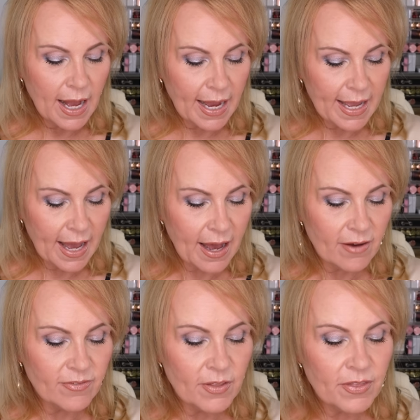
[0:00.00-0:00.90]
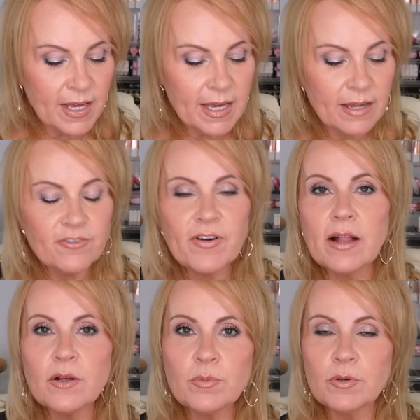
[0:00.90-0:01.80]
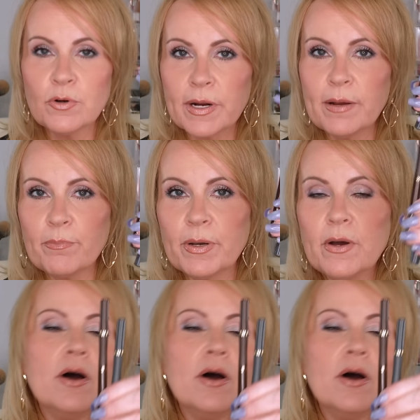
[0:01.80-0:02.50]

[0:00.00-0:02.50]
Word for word: I have the Infallible Grip